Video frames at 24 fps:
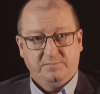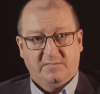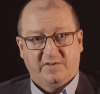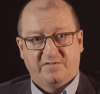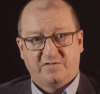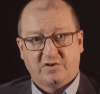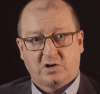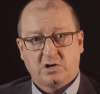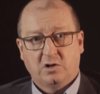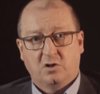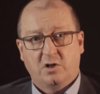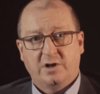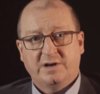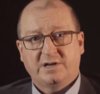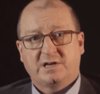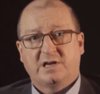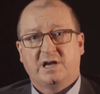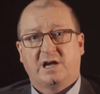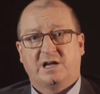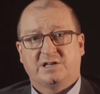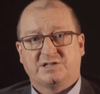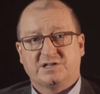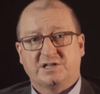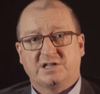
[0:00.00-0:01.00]
For colonic
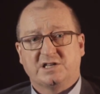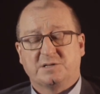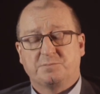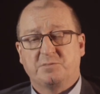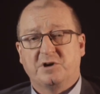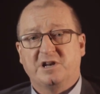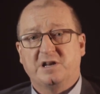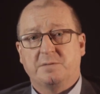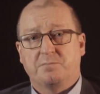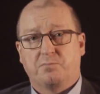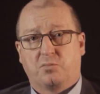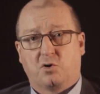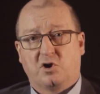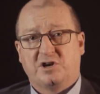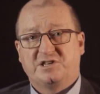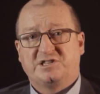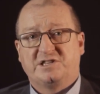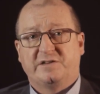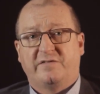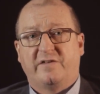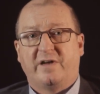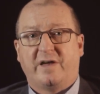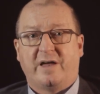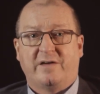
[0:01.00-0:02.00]
cancer, there's been
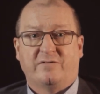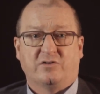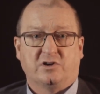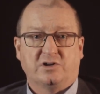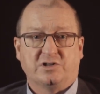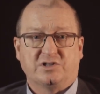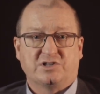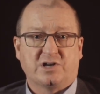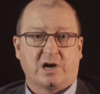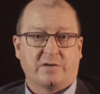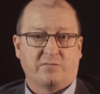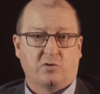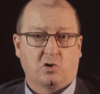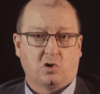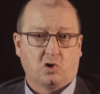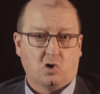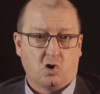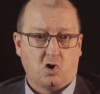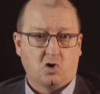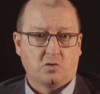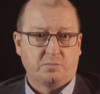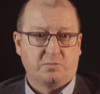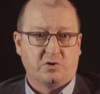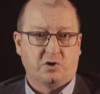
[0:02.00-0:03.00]
impressive evidence over a
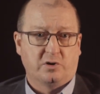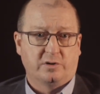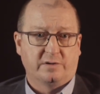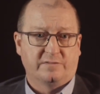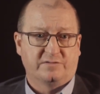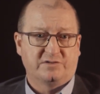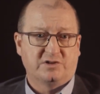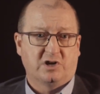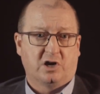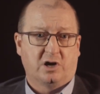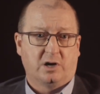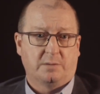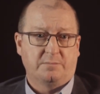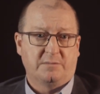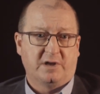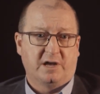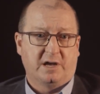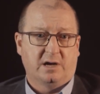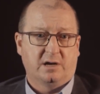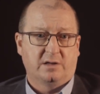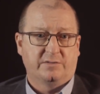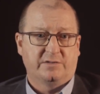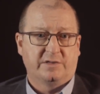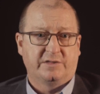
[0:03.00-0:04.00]
long period of time
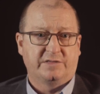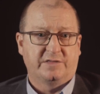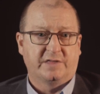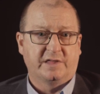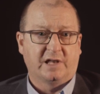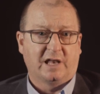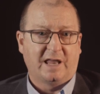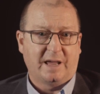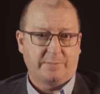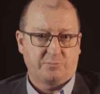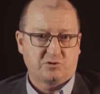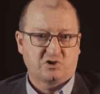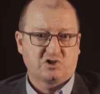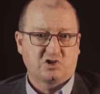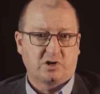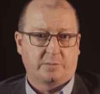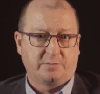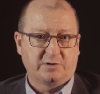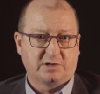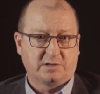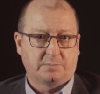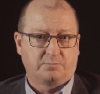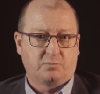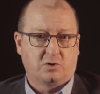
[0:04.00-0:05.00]
now that the
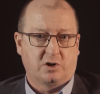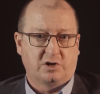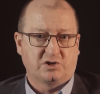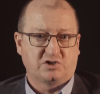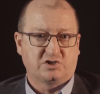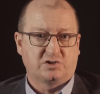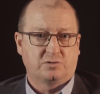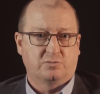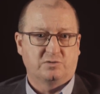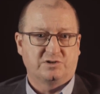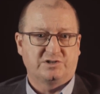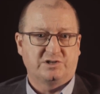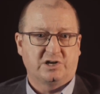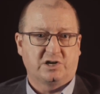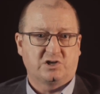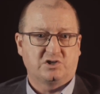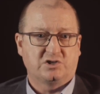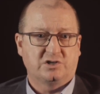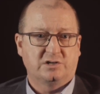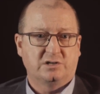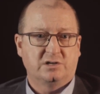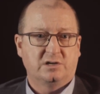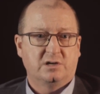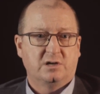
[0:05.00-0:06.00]
laparoscopic approach to
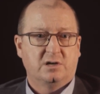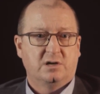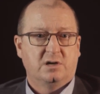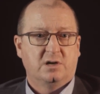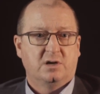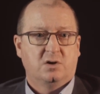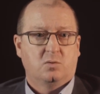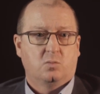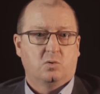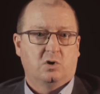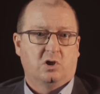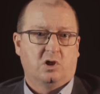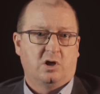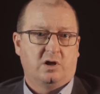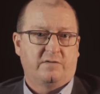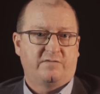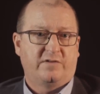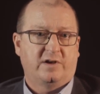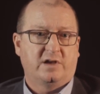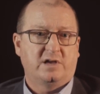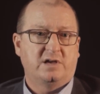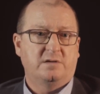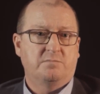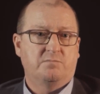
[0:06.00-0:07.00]
resection will
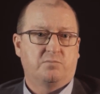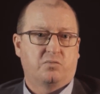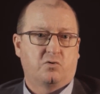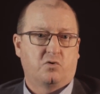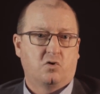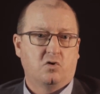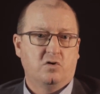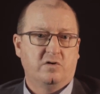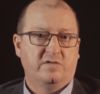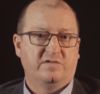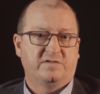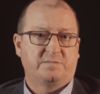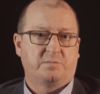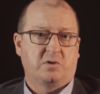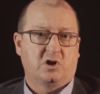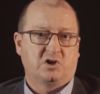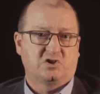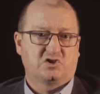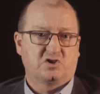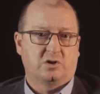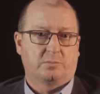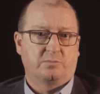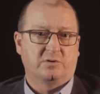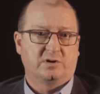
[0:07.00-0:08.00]
offer improved
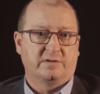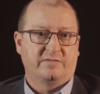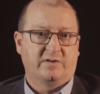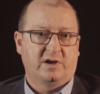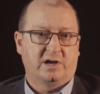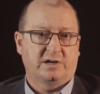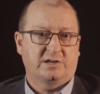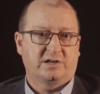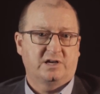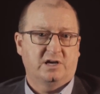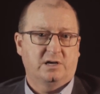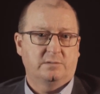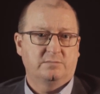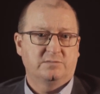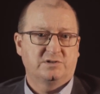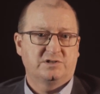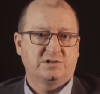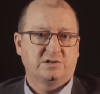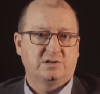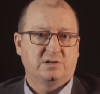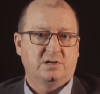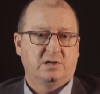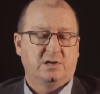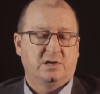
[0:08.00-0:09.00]
post-operative
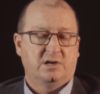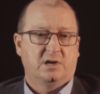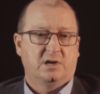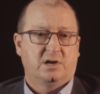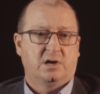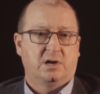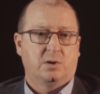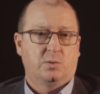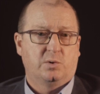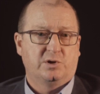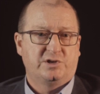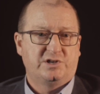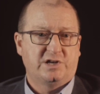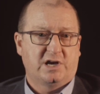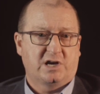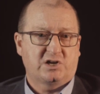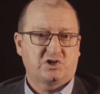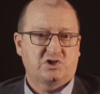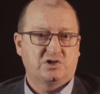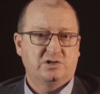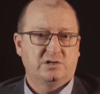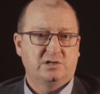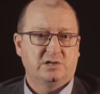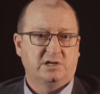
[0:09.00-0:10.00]
outcomes, a
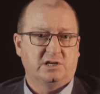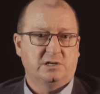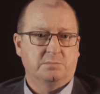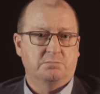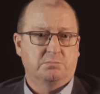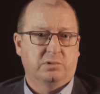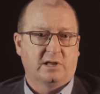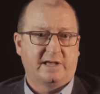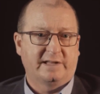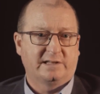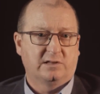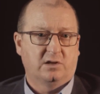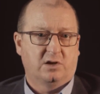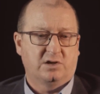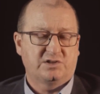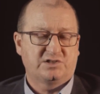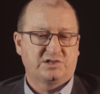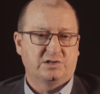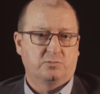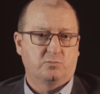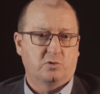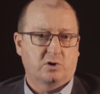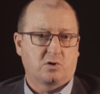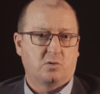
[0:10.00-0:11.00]
reduction in blood loss
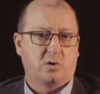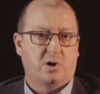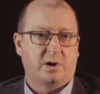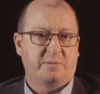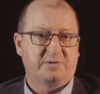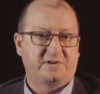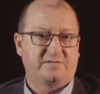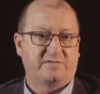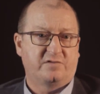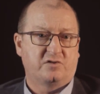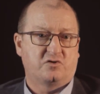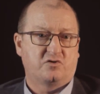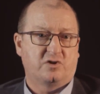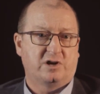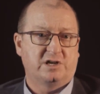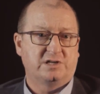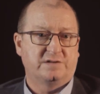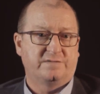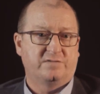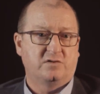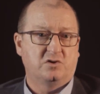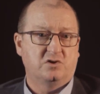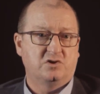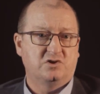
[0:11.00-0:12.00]
and requirement for
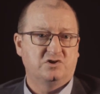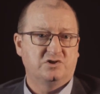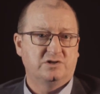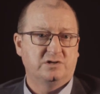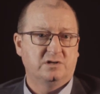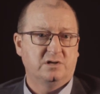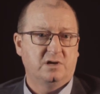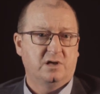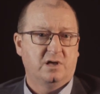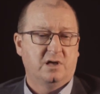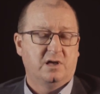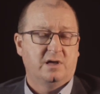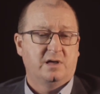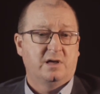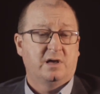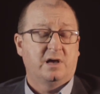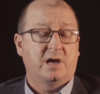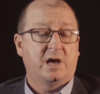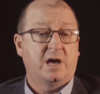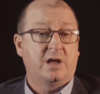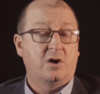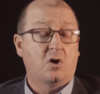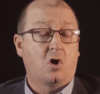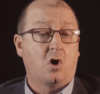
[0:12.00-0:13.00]
transfusion,
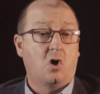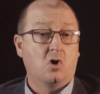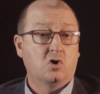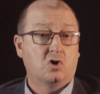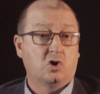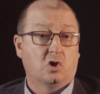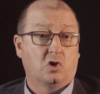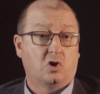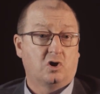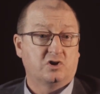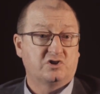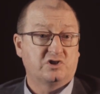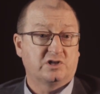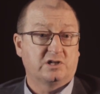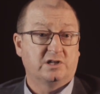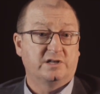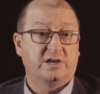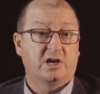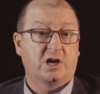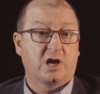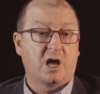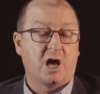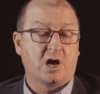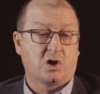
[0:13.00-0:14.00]
and
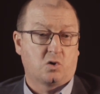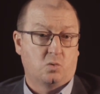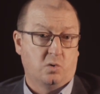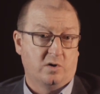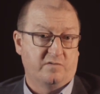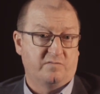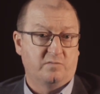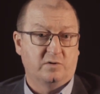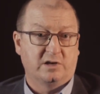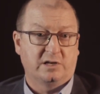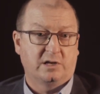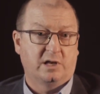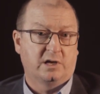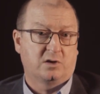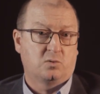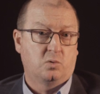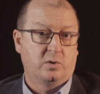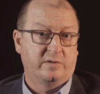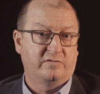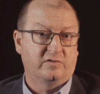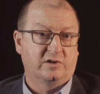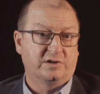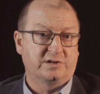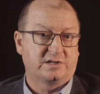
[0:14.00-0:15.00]
oncologically
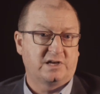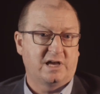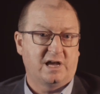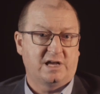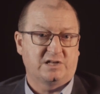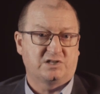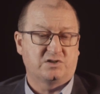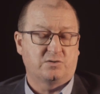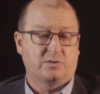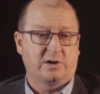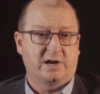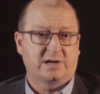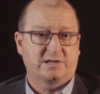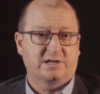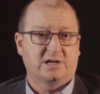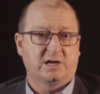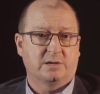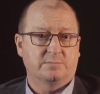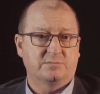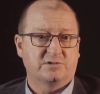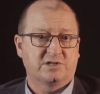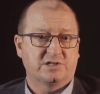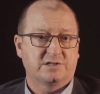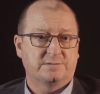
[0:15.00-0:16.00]
equivalent cancer
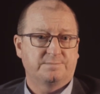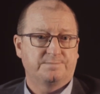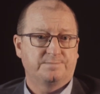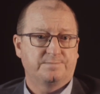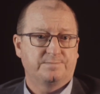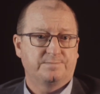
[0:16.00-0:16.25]
outcomes.